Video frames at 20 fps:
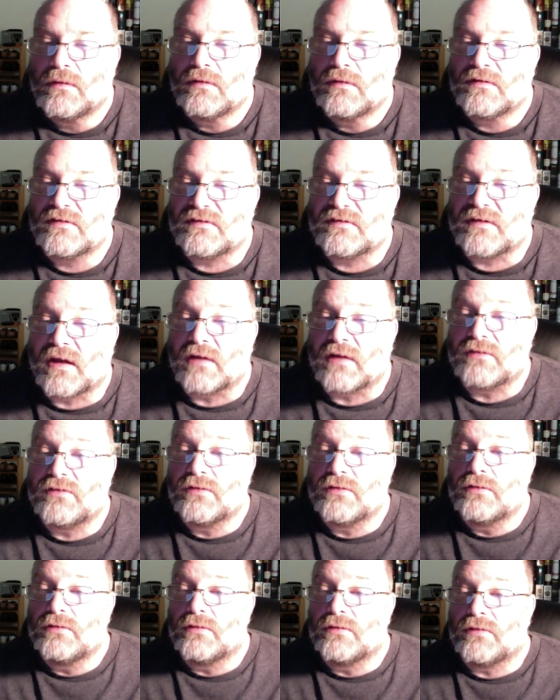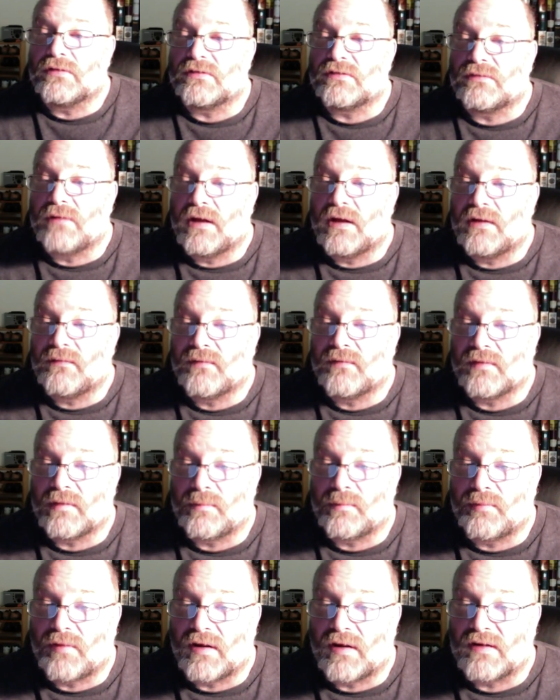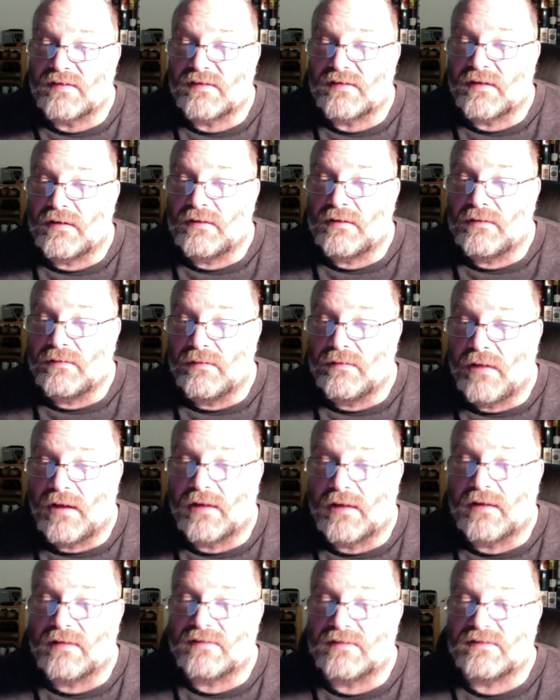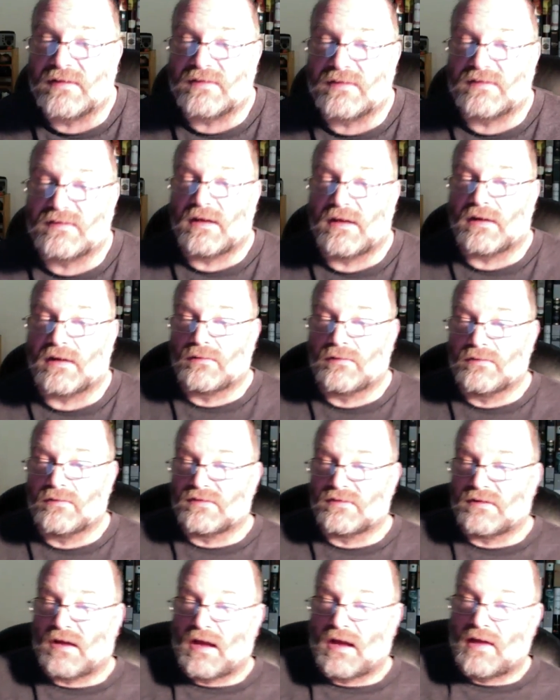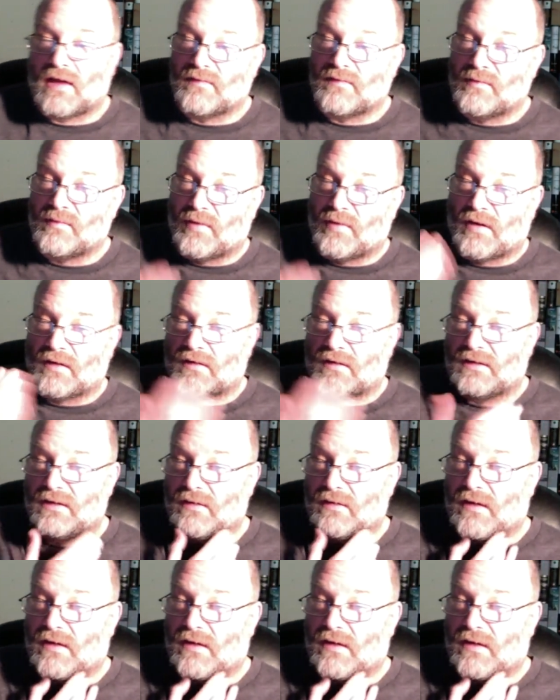Stag Junior is great for the price, and you like it, says Santa Cruz. I have a bottle here. I